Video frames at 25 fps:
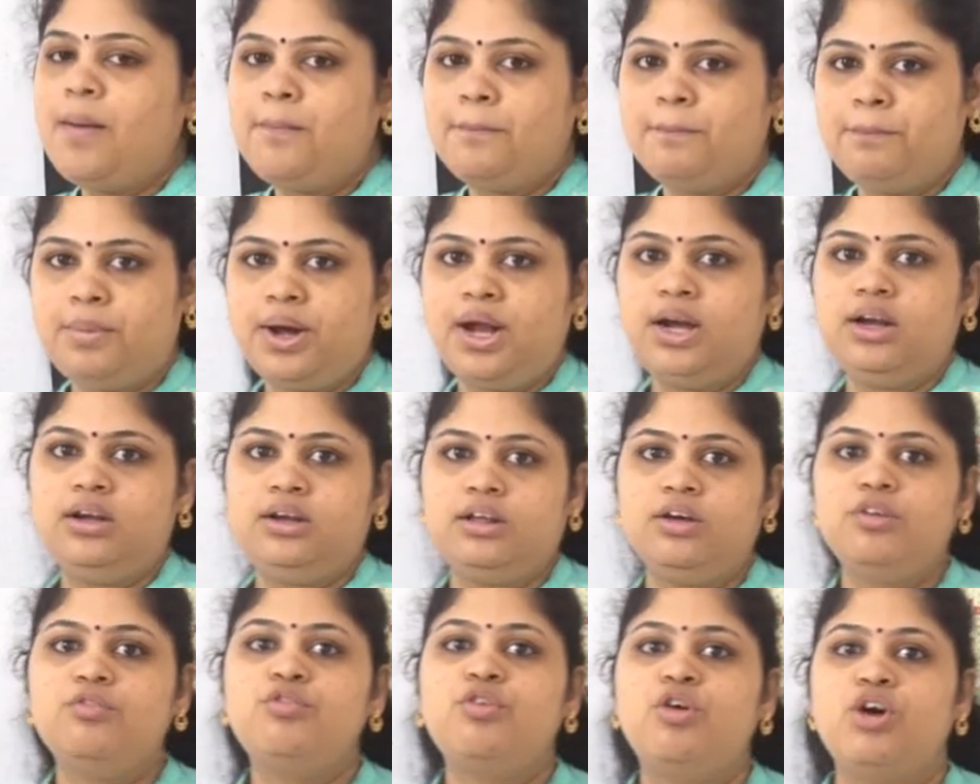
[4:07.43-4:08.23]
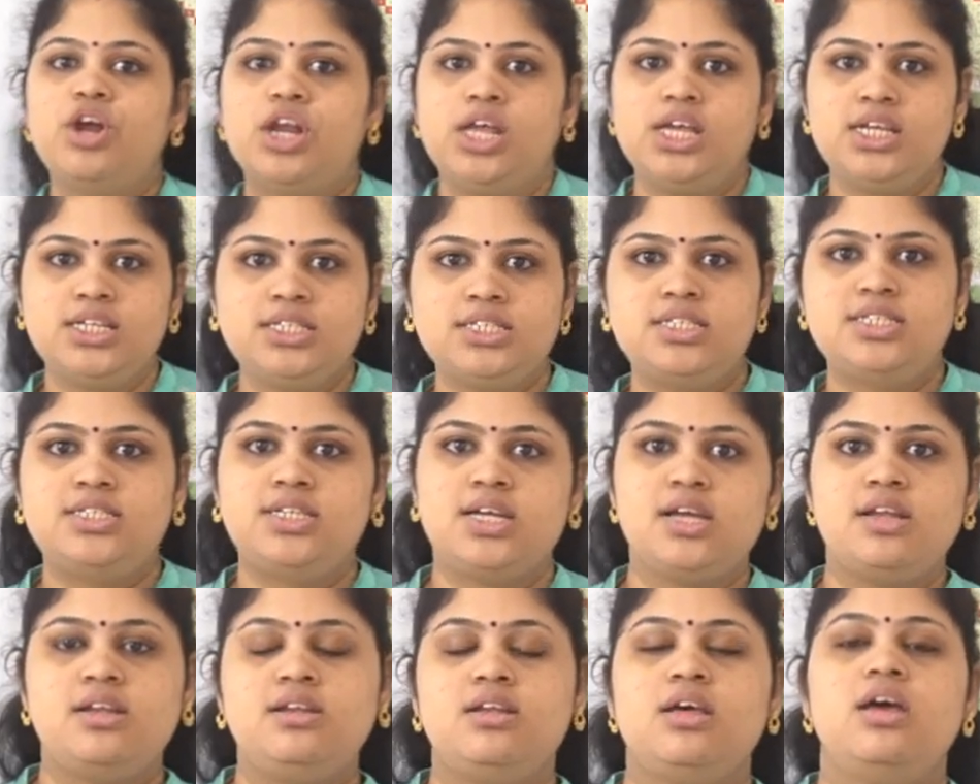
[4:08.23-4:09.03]
But for
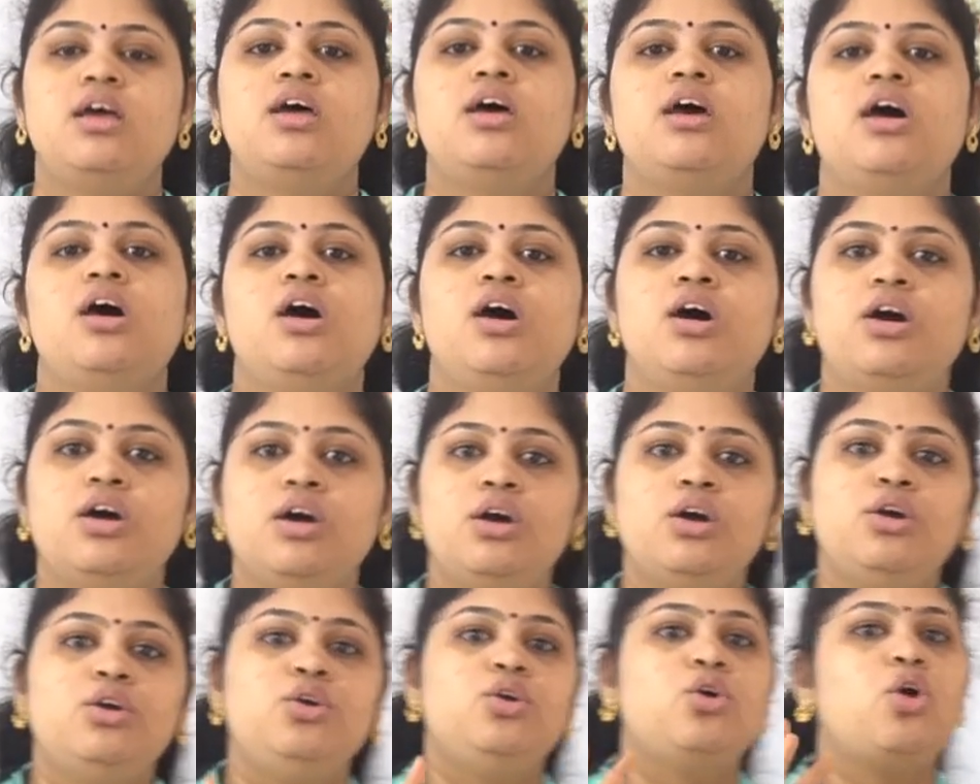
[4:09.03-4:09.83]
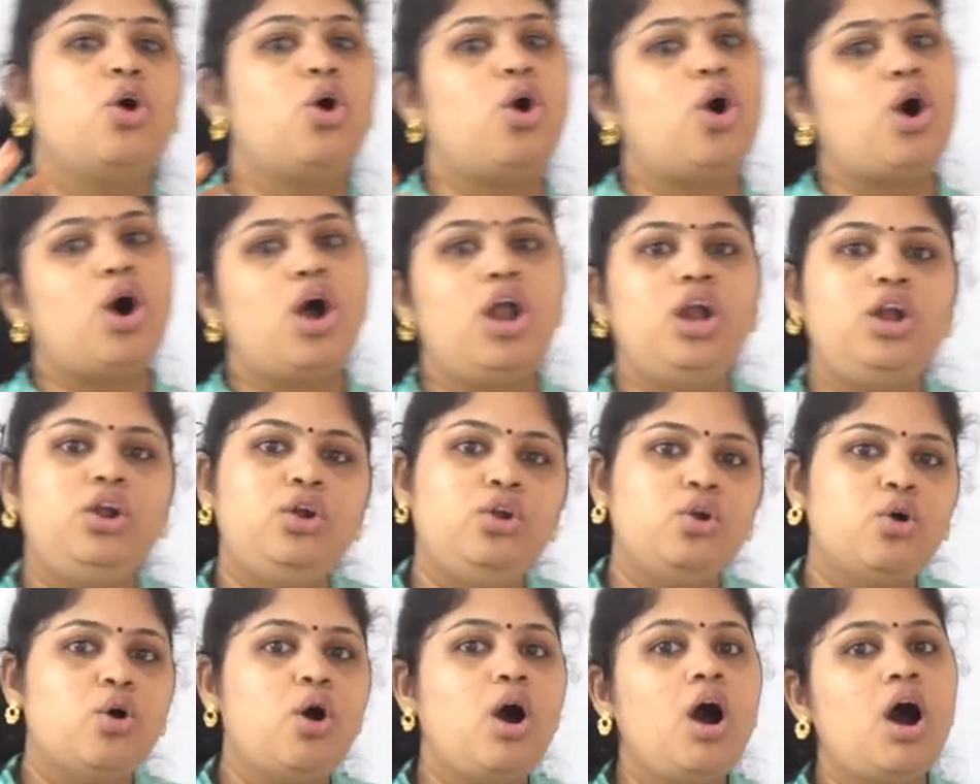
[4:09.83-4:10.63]
instance, you all
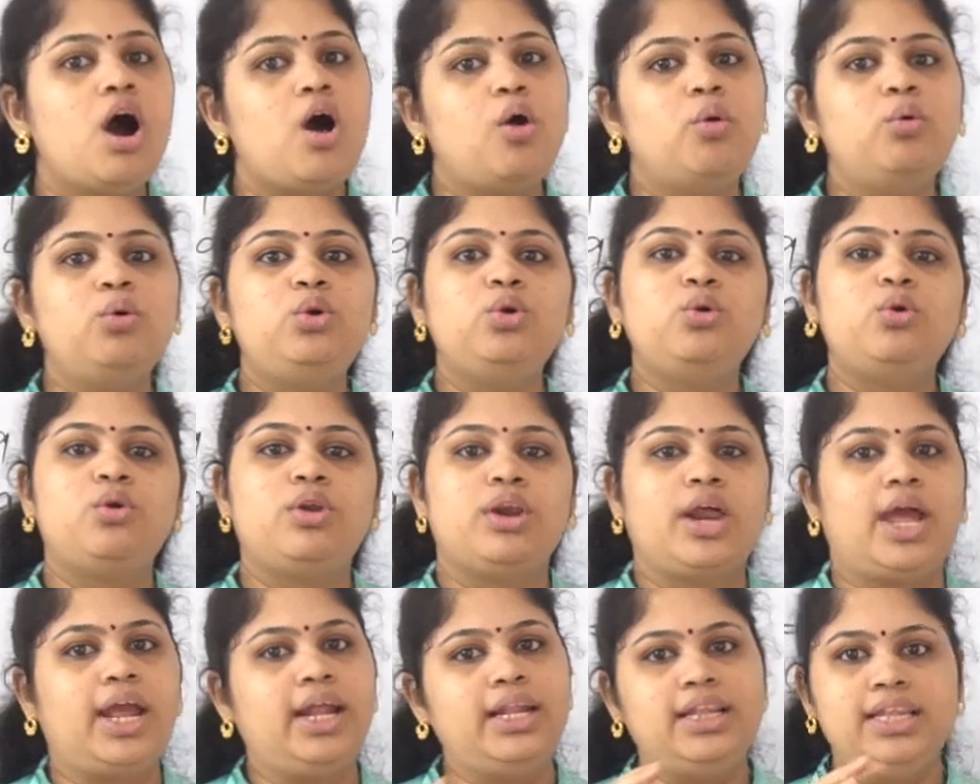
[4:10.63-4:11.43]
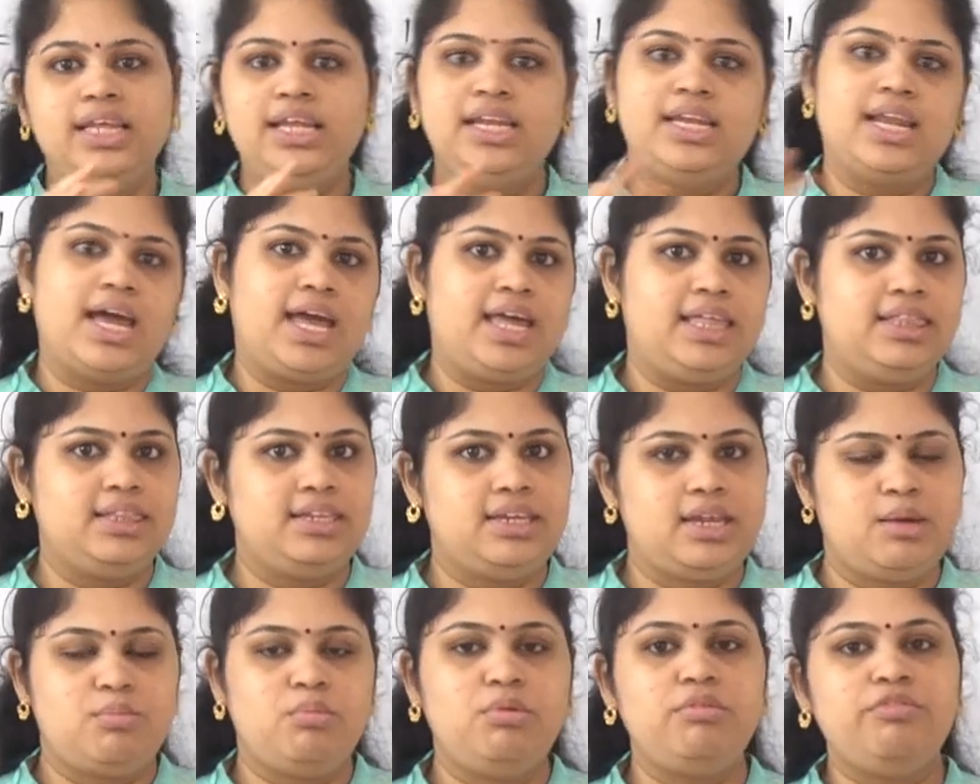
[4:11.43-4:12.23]
know how to write the ninth
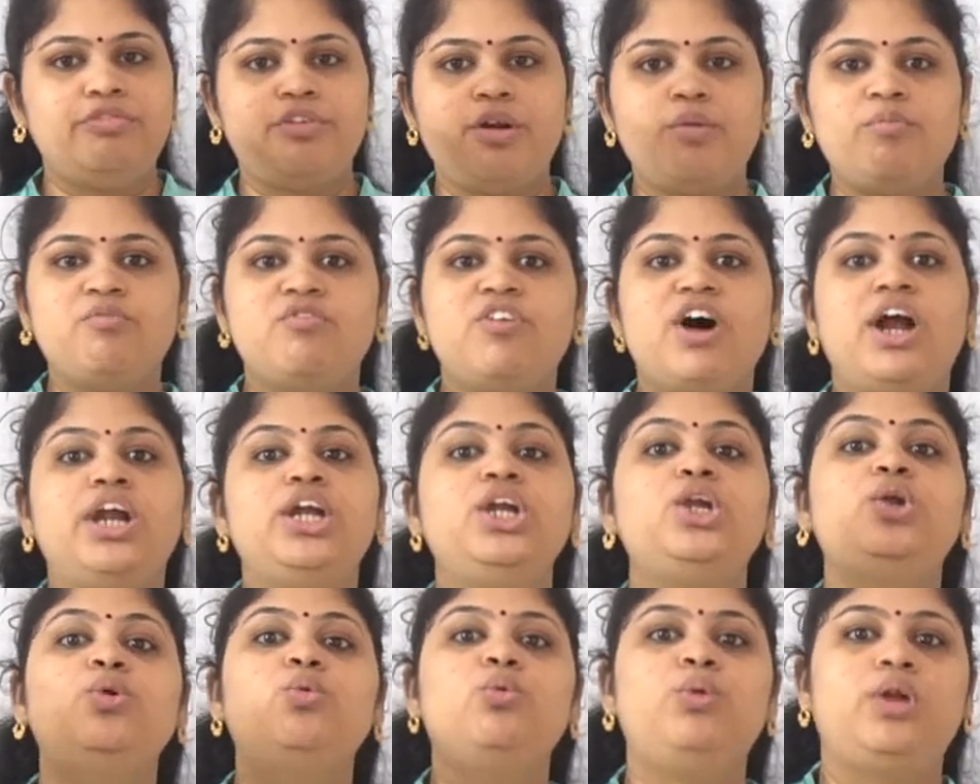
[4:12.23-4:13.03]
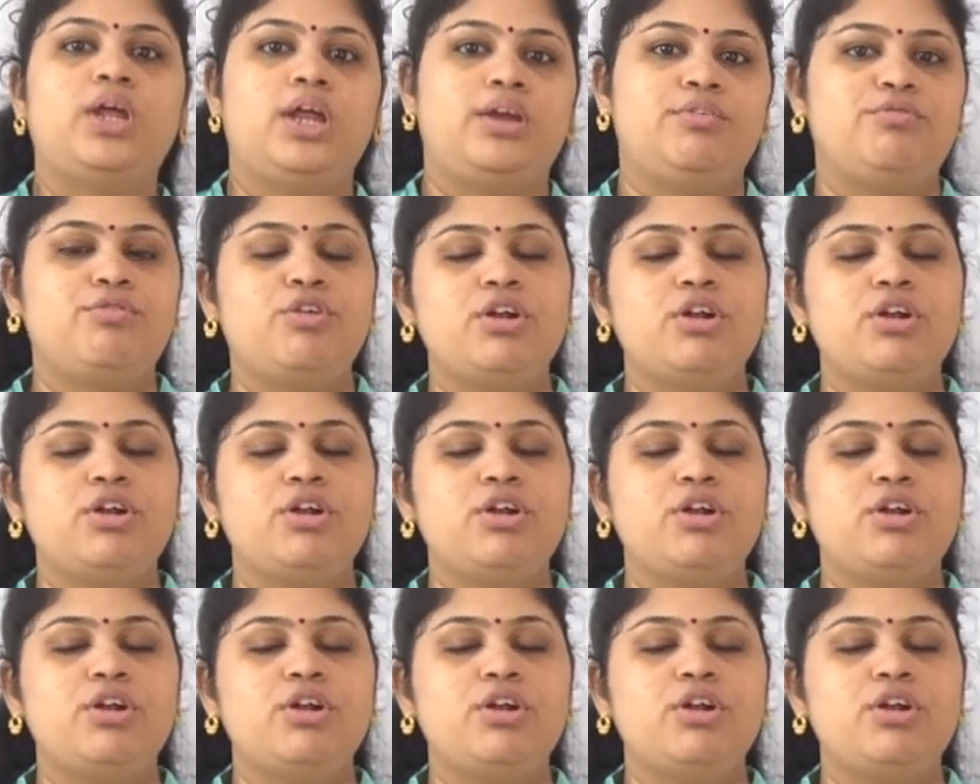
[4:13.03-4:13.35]
table from one to ten.